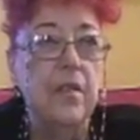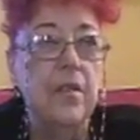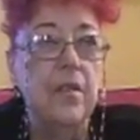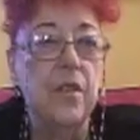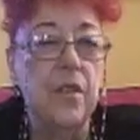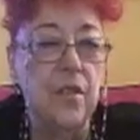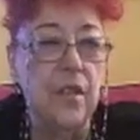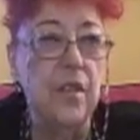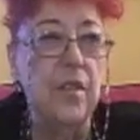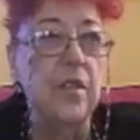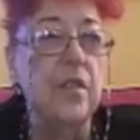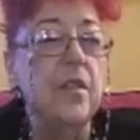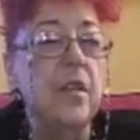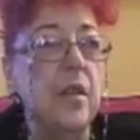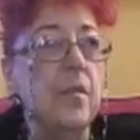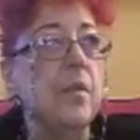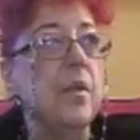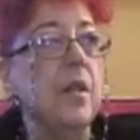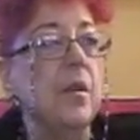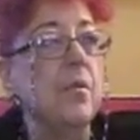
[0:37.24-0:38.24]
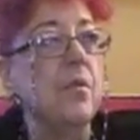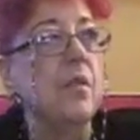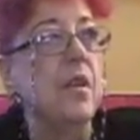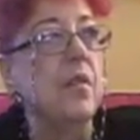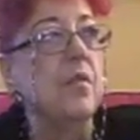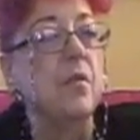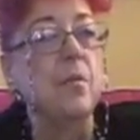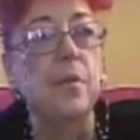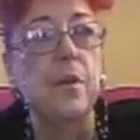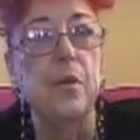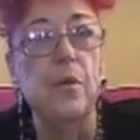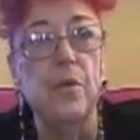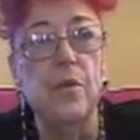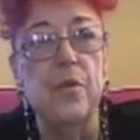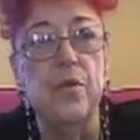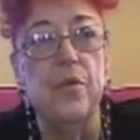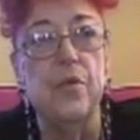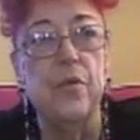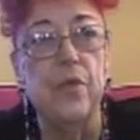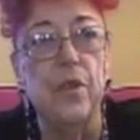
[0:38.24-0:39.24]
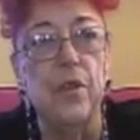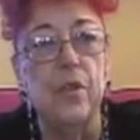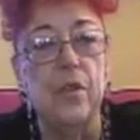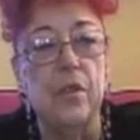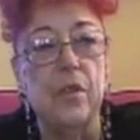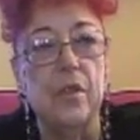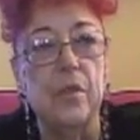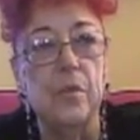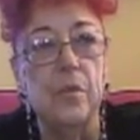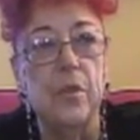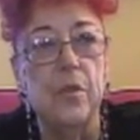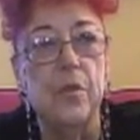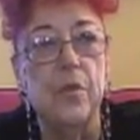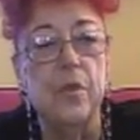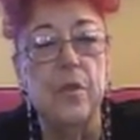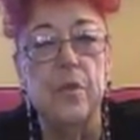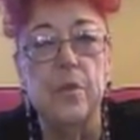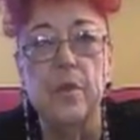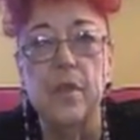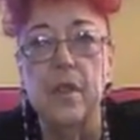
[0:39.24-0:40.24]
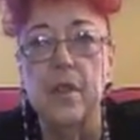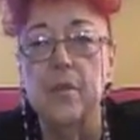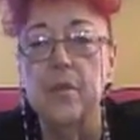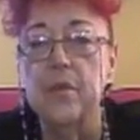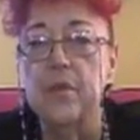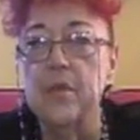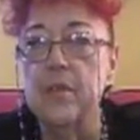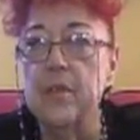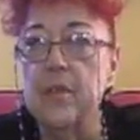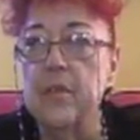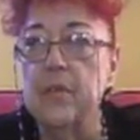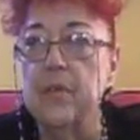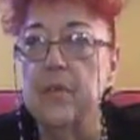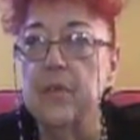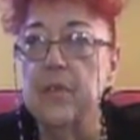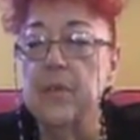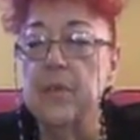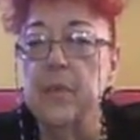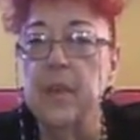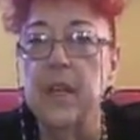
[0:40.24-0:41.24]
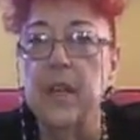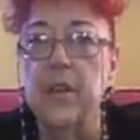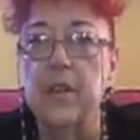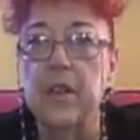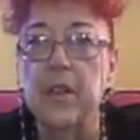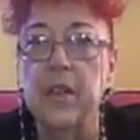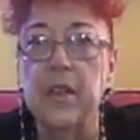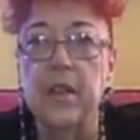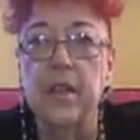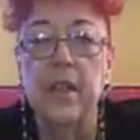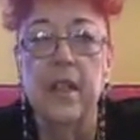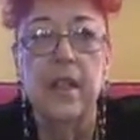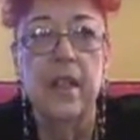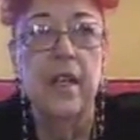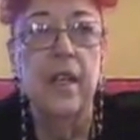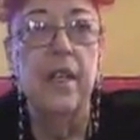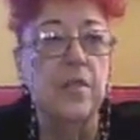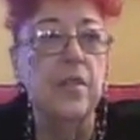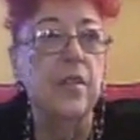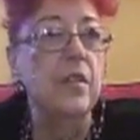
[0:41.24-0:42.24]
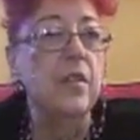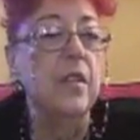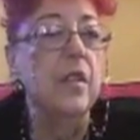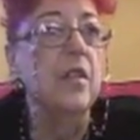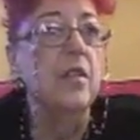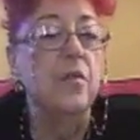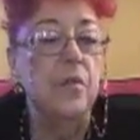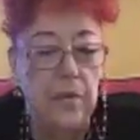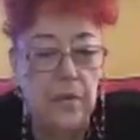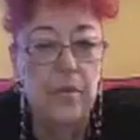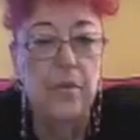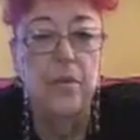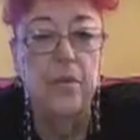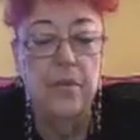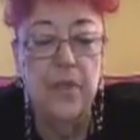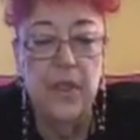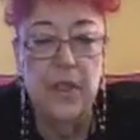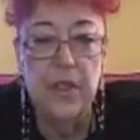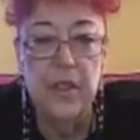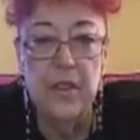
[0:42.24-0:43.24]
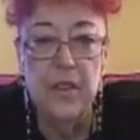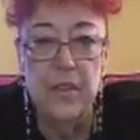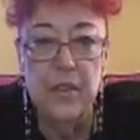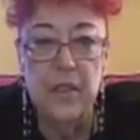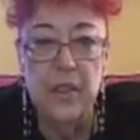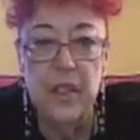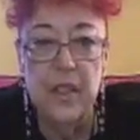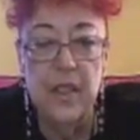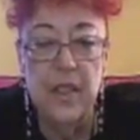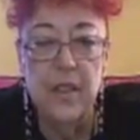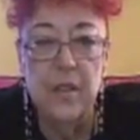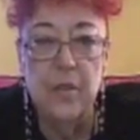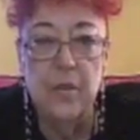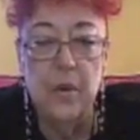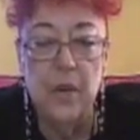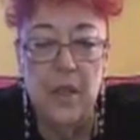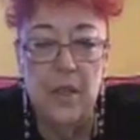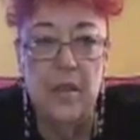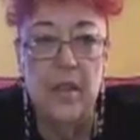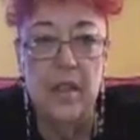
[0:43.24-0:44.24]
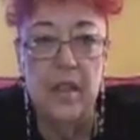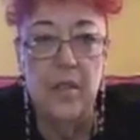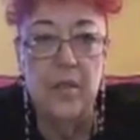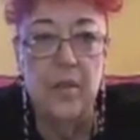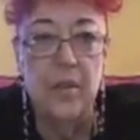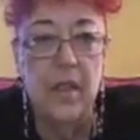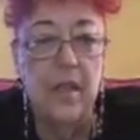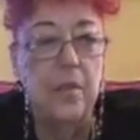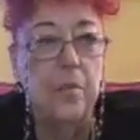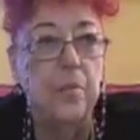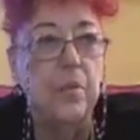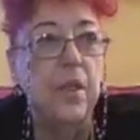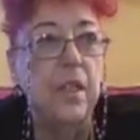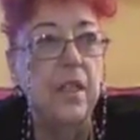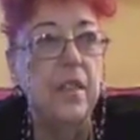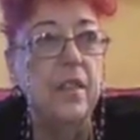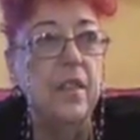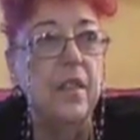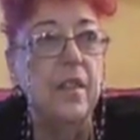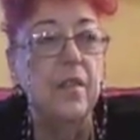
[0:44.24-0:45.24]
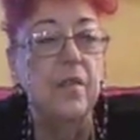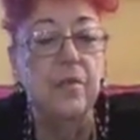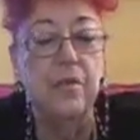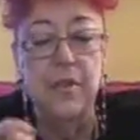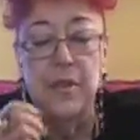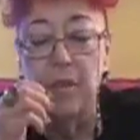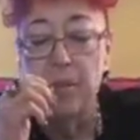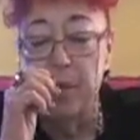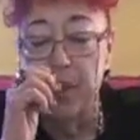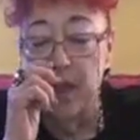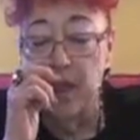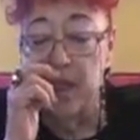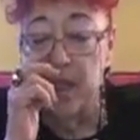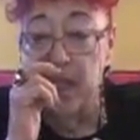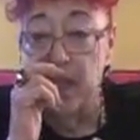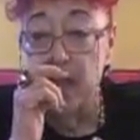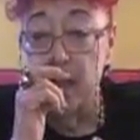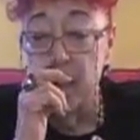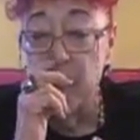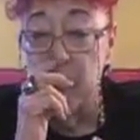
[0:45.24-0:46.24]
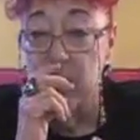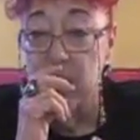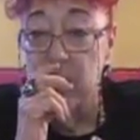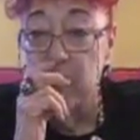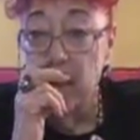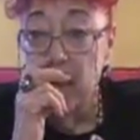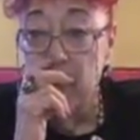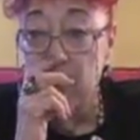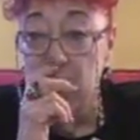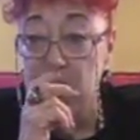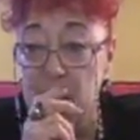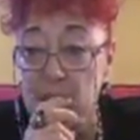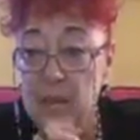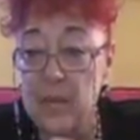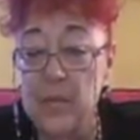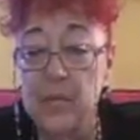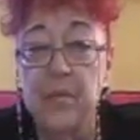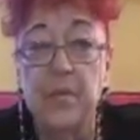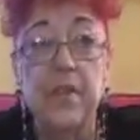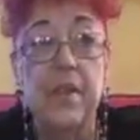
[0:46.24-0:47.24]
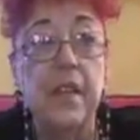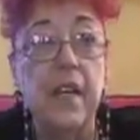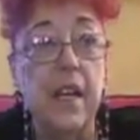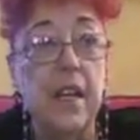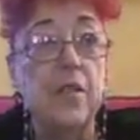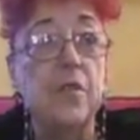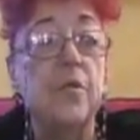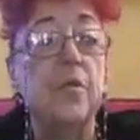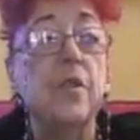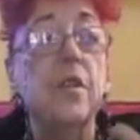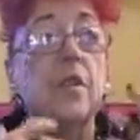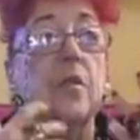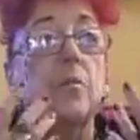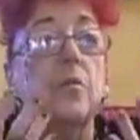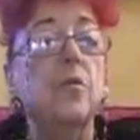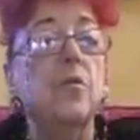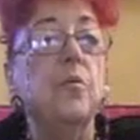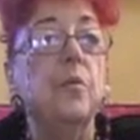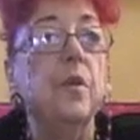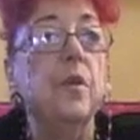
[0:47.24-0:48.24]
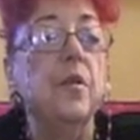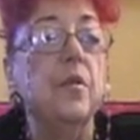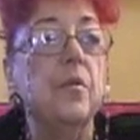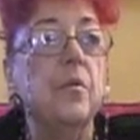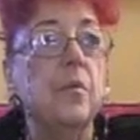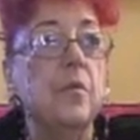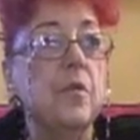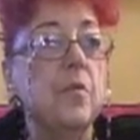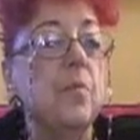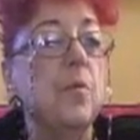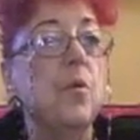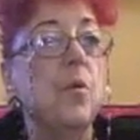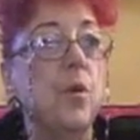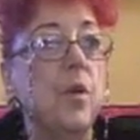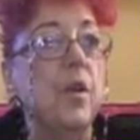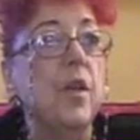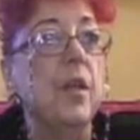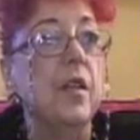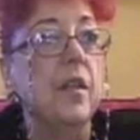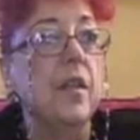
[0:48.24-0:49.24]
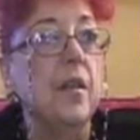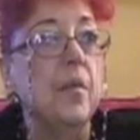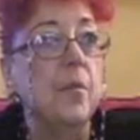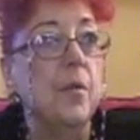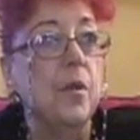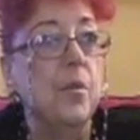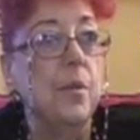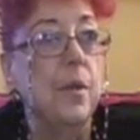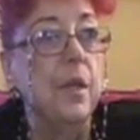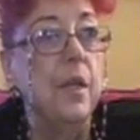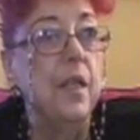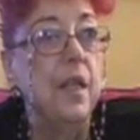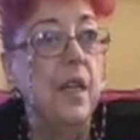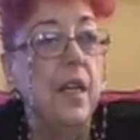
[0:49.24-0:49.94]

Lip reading: just at the time that I was having my worst struggles, which was when I was first married, I suddenly fell into the inequality right blatantly in front of my eyes. Actually, the movement was born at that moment.